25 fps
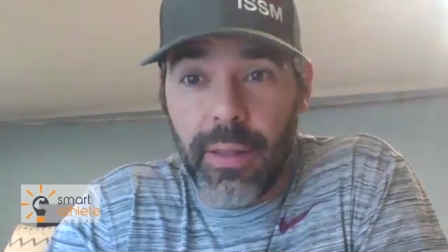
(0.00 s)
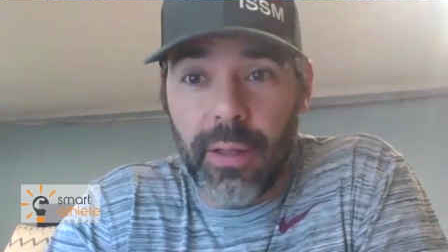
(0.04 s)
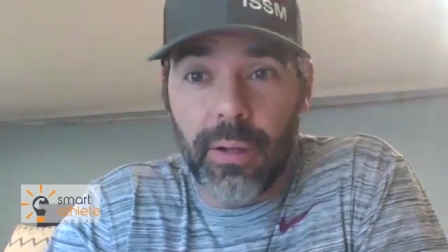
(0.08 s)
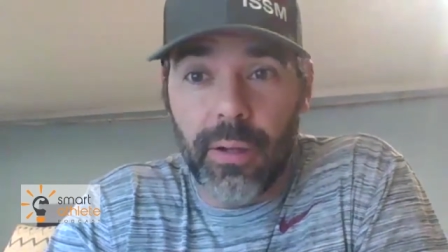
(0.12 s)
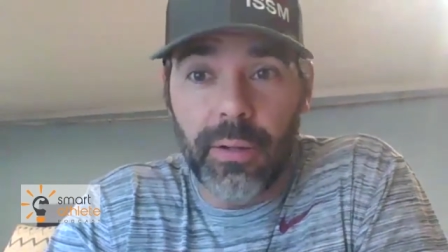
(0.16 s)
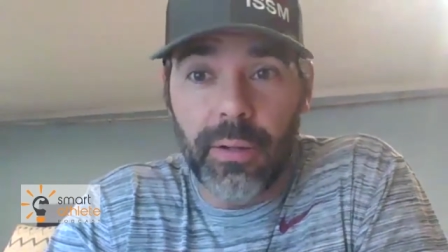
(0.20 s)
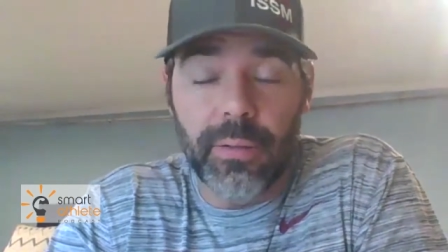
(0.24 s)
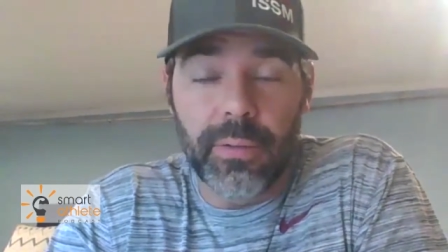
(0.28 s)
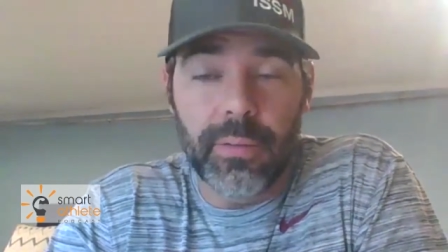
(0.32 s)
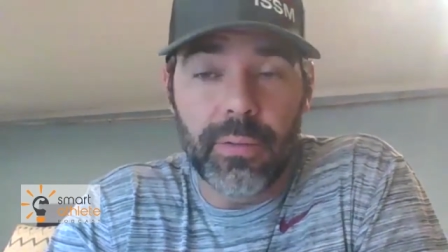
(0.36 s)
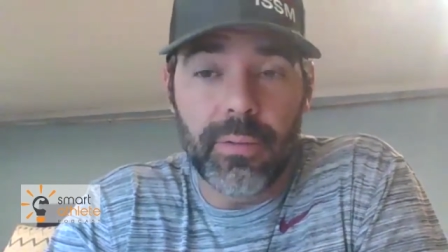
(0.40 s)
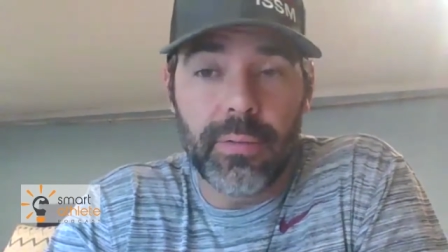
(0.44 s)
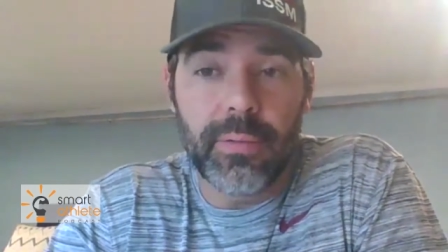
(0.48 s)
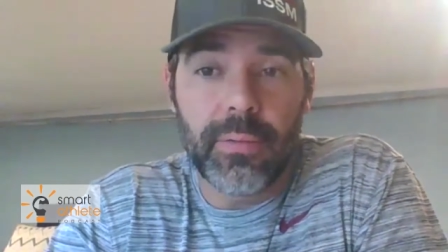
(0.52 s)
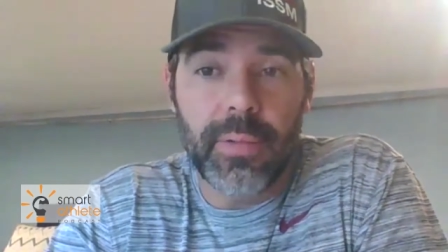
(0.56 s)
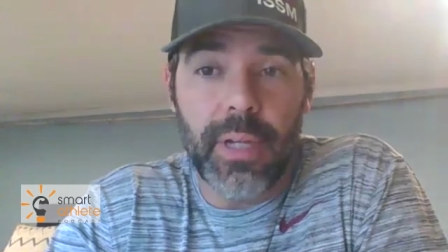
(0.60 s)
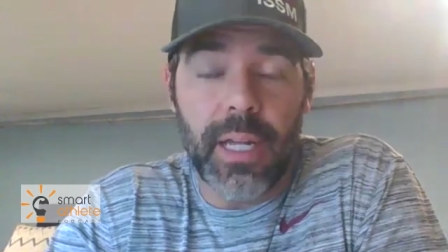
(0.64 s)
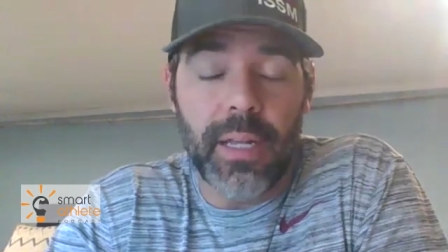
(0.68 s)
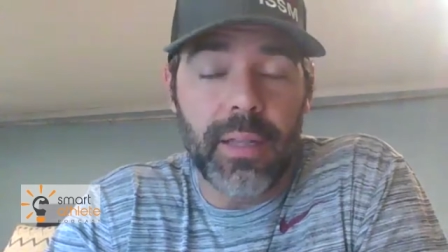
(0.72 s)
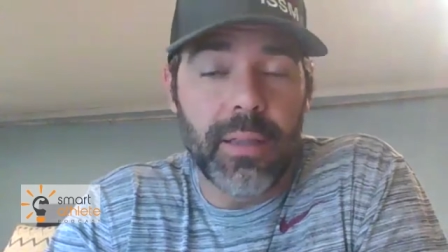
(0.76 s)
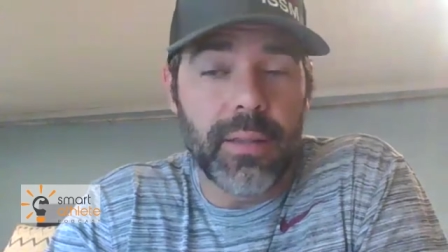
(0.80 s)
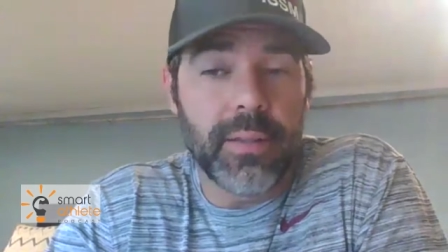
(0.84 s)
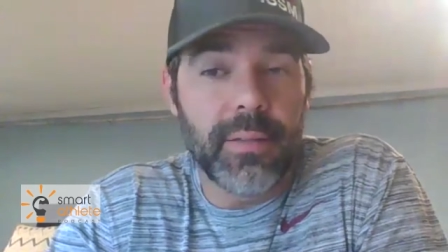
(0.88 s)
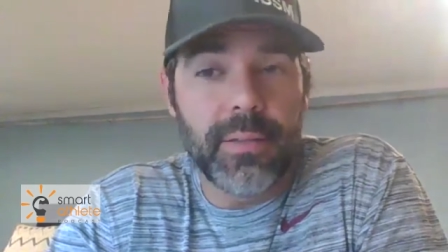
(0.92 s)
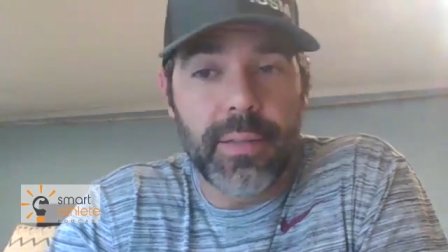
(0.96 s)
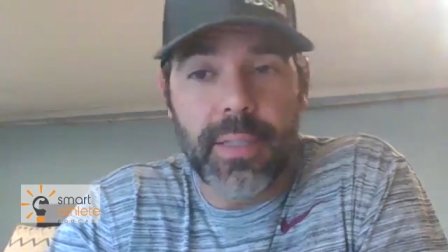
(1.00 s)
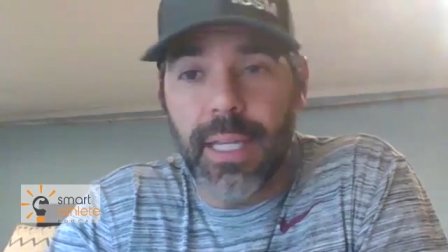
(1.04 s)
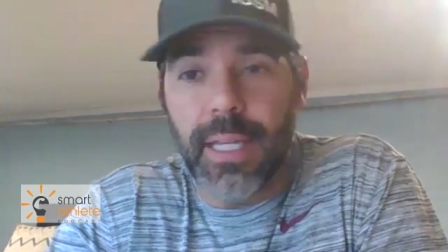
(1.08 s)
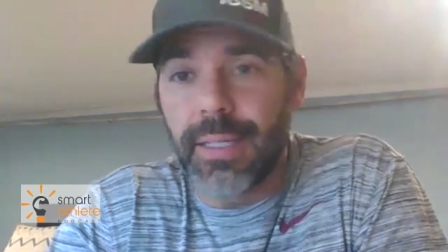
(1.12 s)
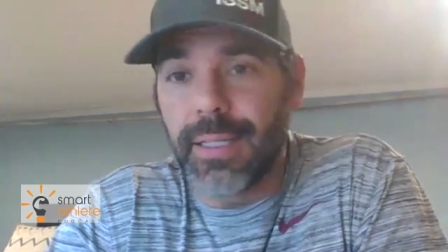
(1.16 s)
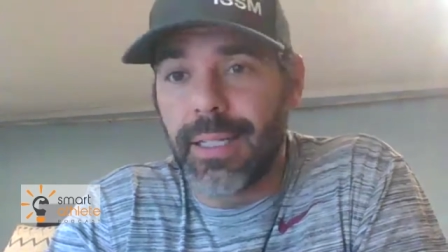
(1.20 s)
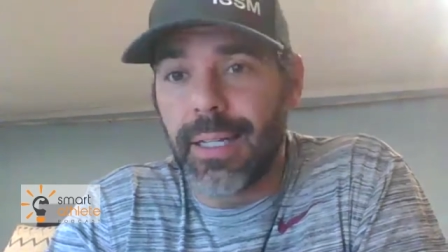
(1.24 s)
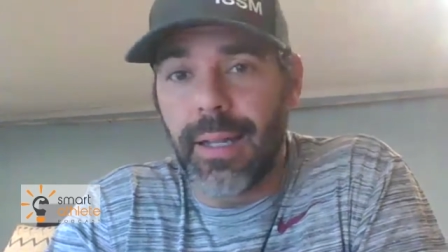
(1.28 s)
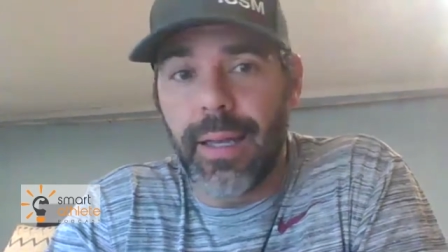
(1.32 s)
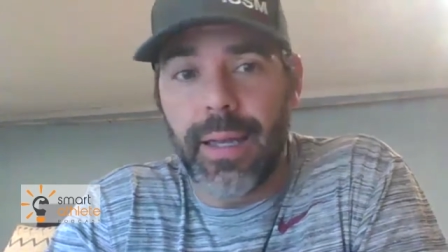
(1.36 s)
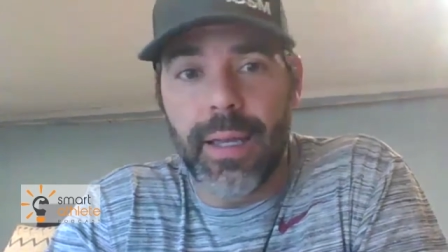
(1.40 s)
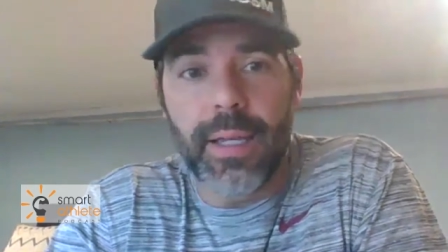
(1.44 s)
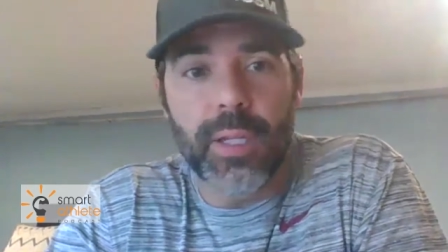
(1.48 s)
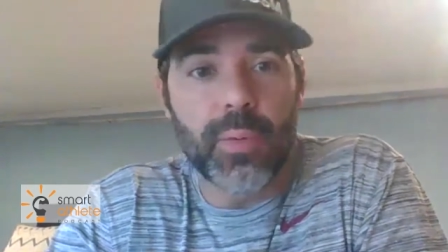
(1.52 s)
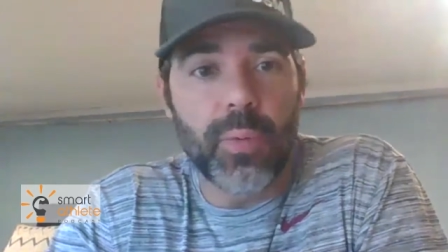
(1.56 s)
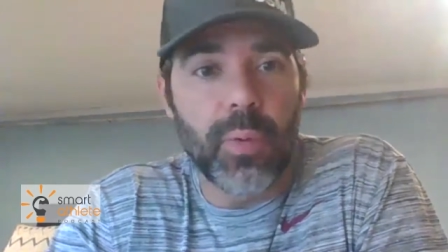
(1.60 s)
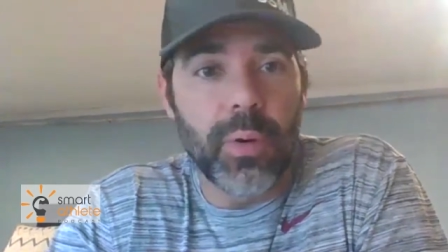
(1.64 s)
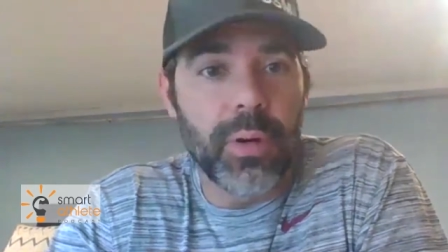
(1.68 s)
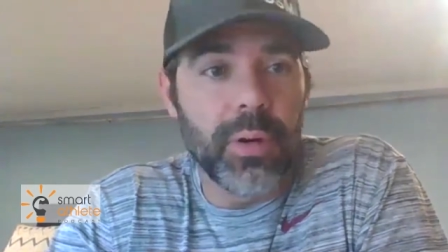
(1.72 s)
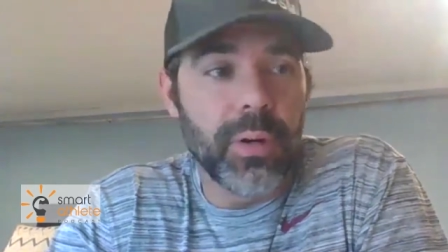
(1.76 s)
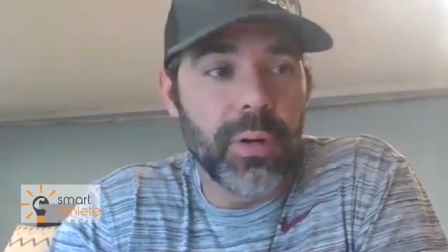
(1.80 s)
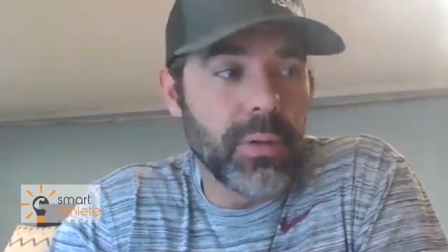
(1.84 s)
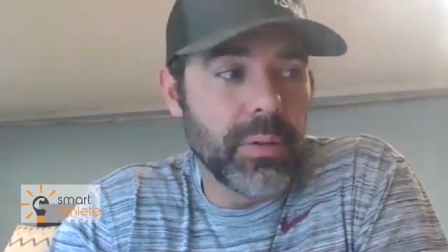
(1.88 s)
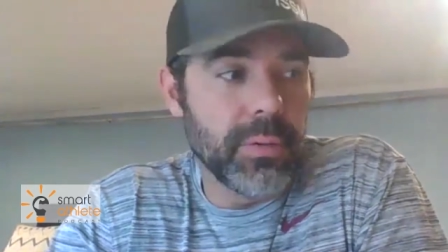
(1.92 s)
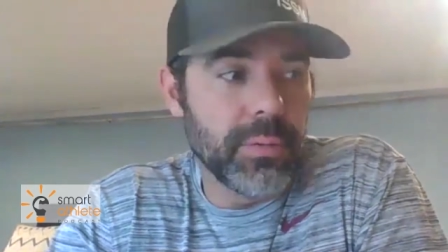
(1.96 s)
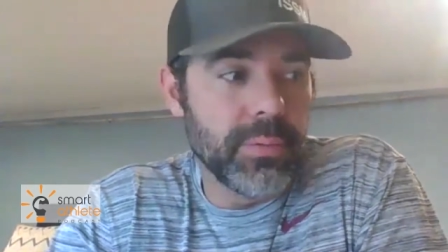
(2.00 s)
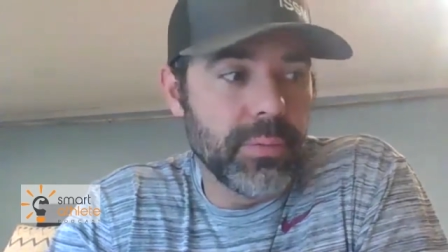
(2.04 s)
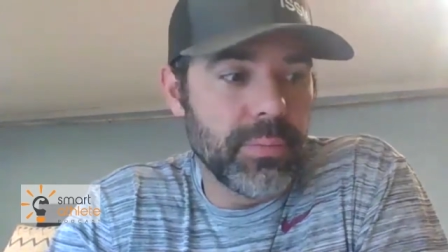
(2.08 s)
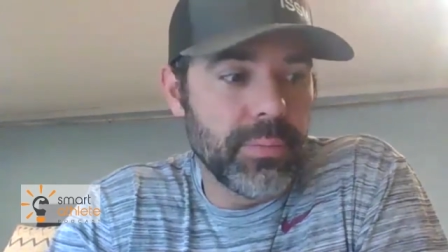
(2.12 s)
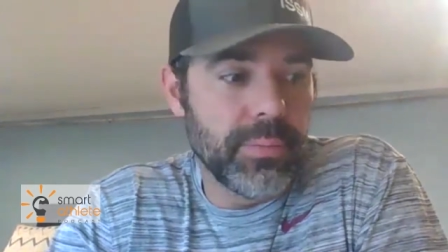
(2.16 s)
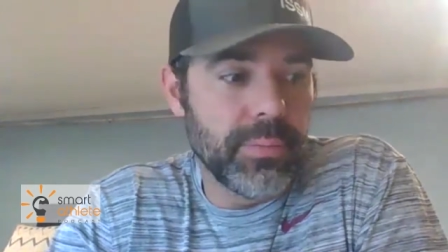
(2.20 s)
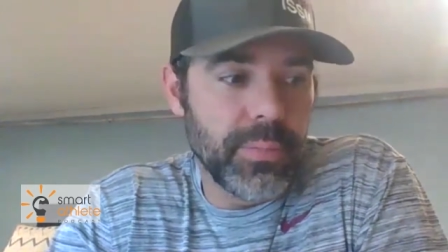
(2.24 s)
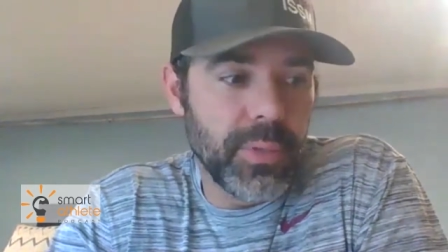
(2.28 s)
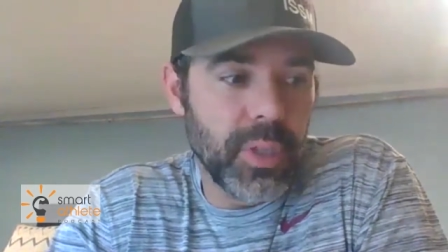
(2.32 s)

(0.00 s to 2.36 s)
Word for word: they'll and in today's world,